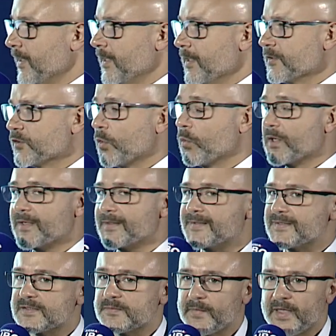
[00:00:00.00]
So
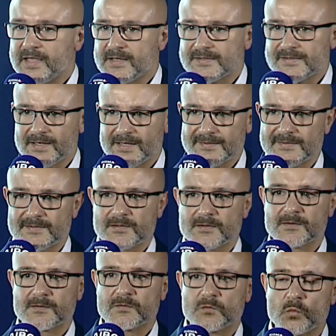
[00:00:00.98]
this makes us
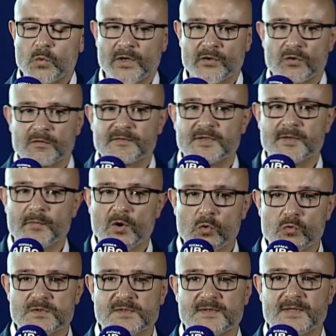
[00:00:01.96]
one of the
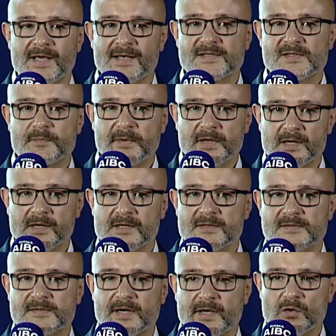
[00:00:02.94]
most
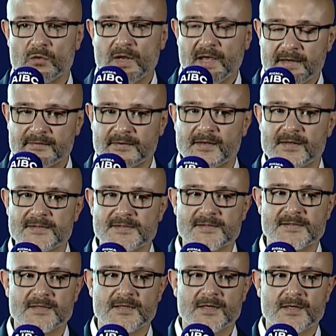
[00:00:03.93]
experienced
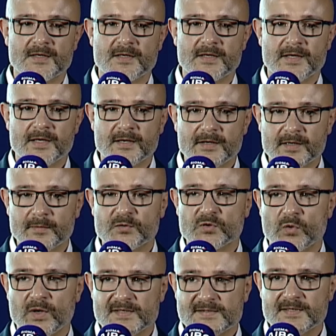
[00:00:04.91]
regulators in
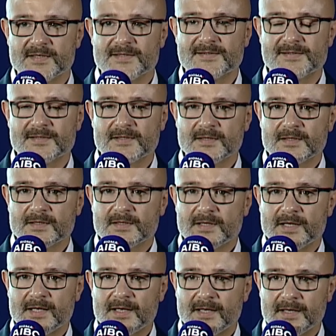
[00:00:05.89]
crypto assets
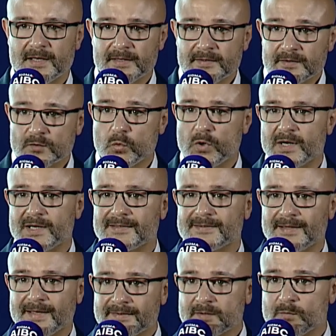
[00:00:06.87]
in the world
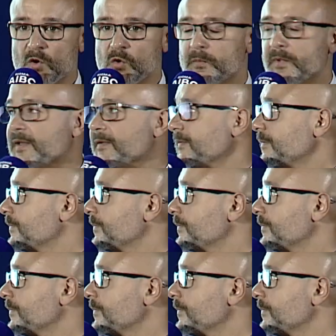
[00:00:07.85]
at the moment.